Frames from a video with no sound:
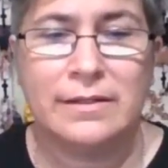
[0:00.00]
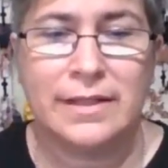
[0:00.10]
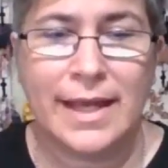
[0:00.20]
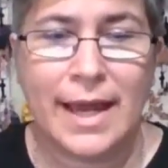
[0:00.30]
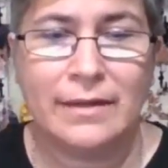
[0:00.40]

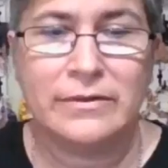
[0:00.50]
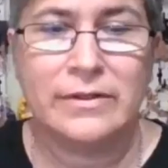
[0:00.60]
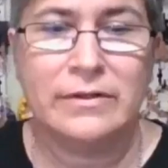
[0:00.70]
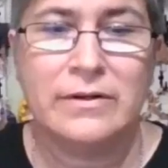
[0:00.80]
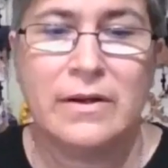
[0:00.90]

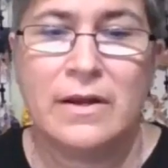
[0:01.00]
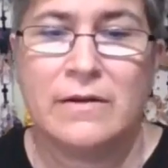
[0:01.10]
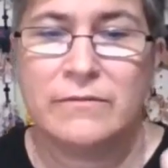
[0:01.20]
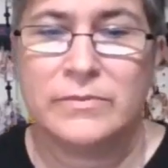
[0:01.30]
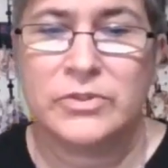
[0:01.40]
calendar
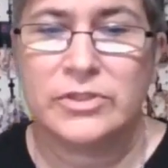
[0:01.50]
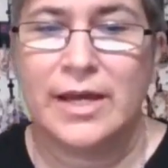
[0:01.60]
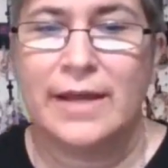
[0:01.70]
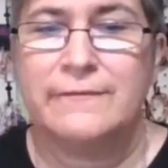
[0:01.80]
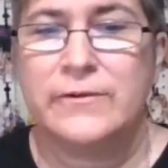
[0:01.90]
from
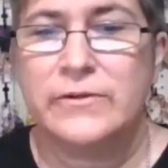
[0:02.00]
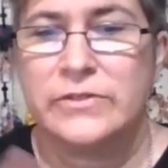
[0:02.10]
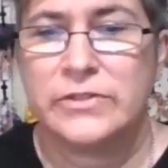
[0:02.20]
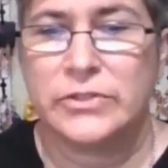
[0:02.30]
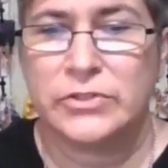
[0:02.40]
July 1st
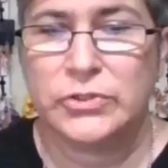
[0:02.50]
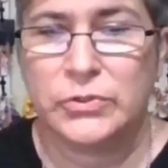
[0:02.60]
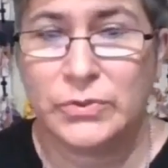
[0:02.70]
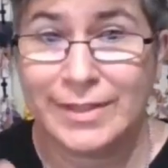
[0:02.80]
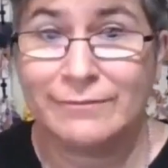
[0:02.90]
to
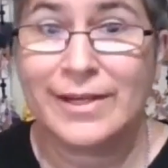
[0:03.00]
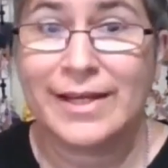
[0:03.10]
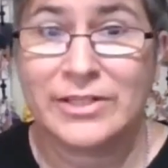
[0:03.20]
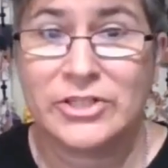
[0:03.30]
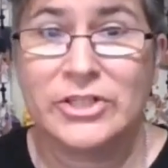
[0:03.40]
June of
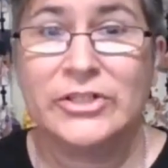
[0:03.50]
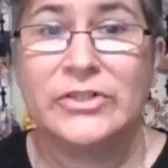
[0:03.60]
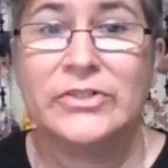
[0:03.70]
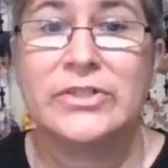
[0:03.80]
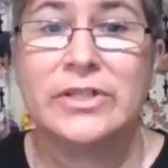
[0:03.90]
next
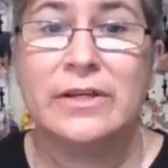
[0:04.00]
year's